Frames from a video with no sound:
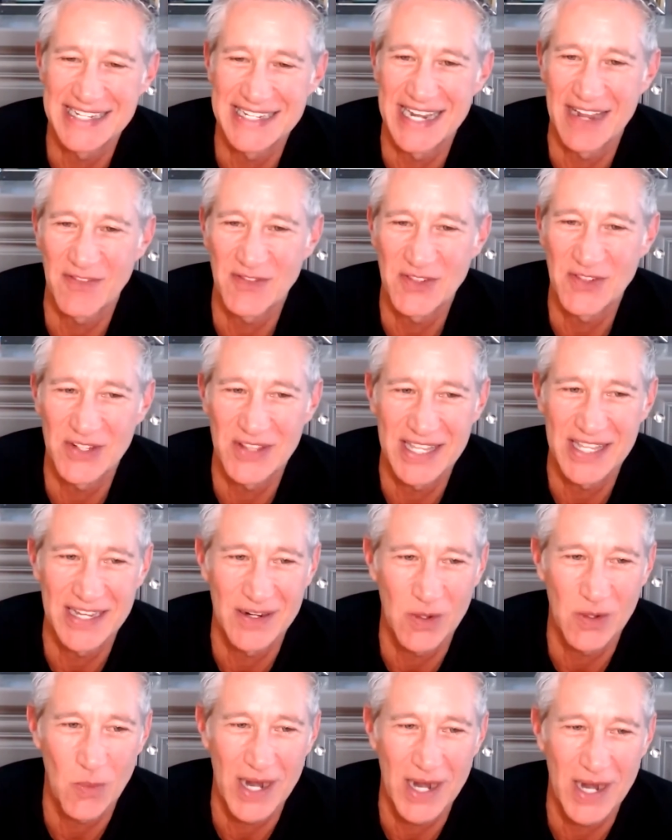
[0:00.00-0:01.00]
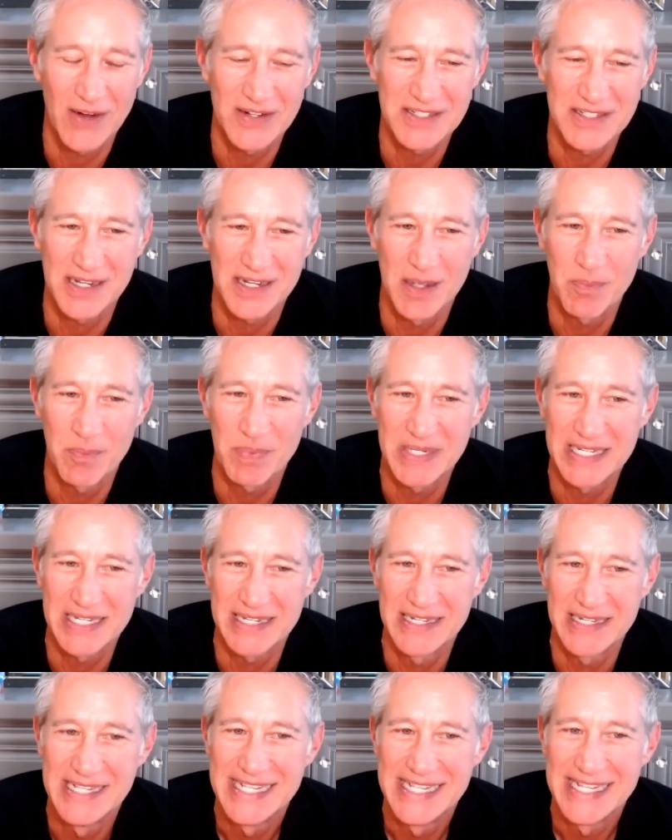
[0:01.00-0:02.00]
And after they acquired his
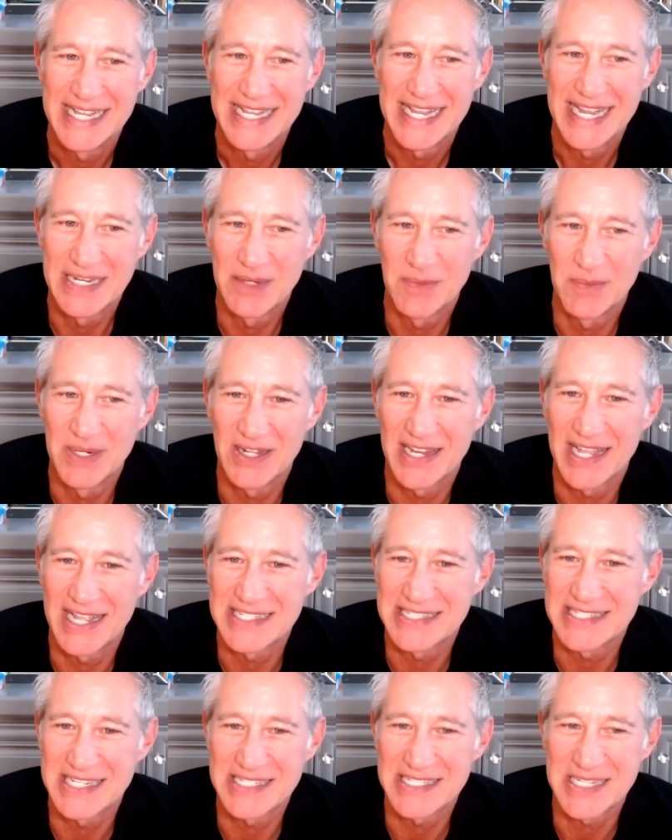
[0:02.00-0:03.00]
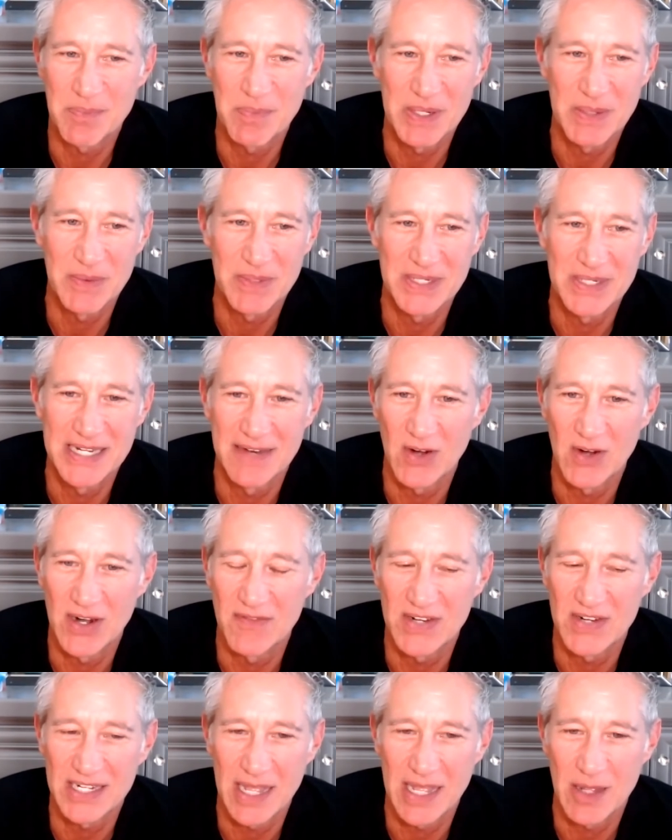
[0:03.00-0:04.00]
company, and he realized SAP would never have
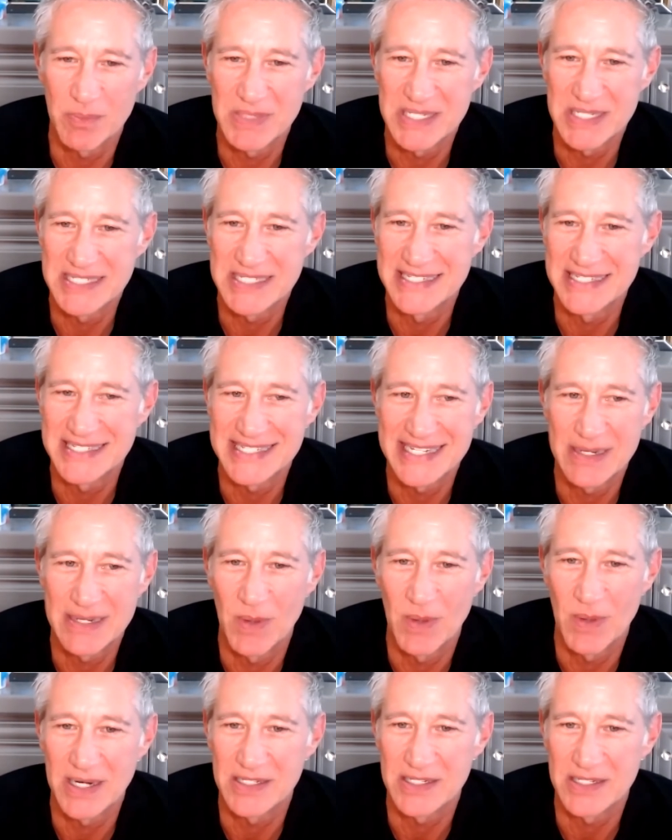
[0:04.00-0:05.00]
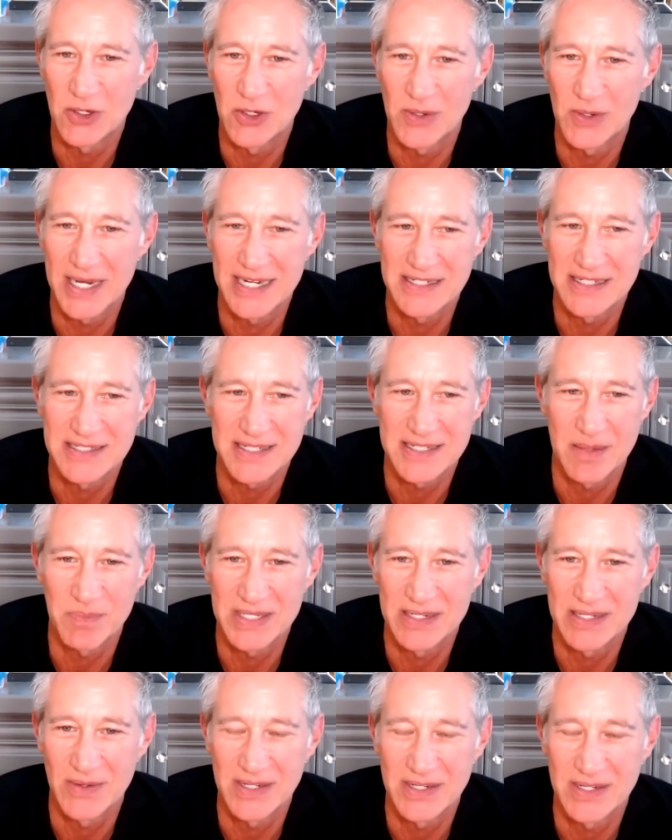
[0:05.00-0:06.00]
a cloud business, he wanted to create
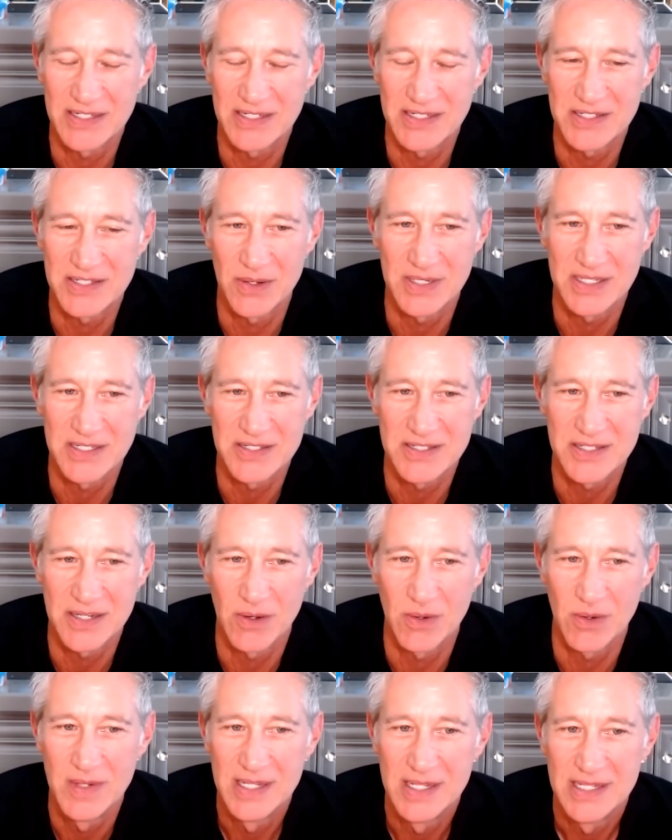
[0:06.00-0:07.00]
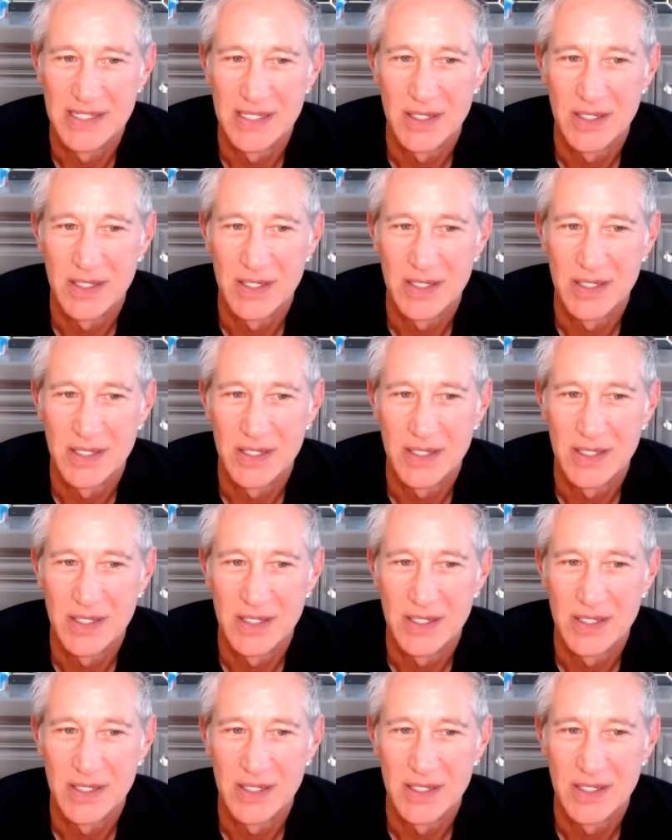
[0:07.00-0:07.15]
something on his own. And so